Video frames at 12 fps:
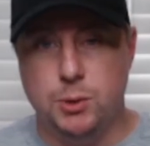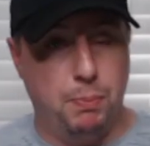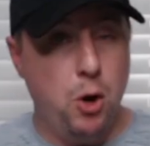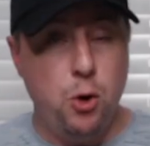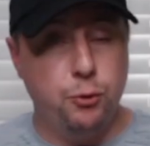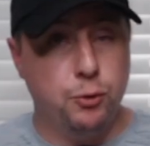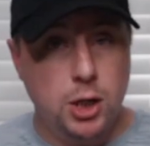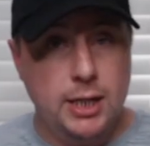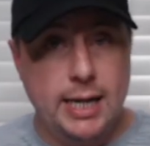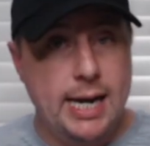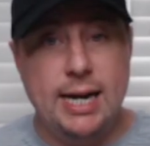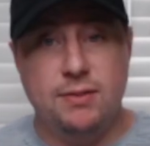both
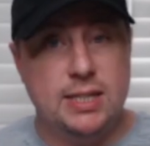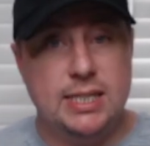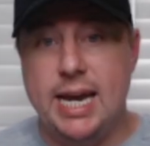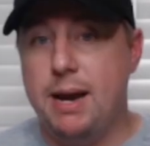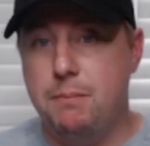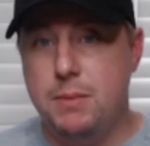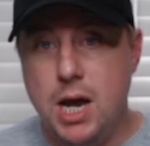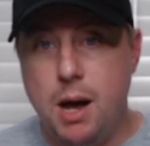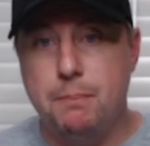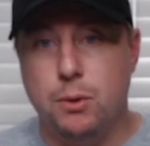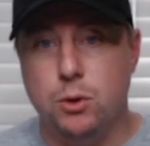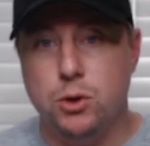looking at the same
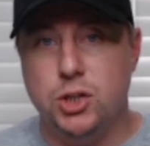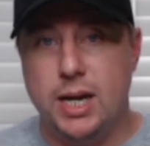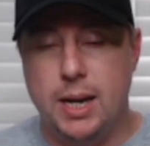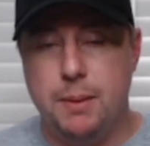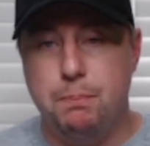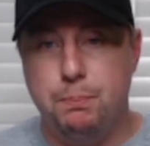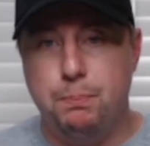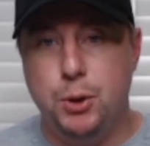numbers and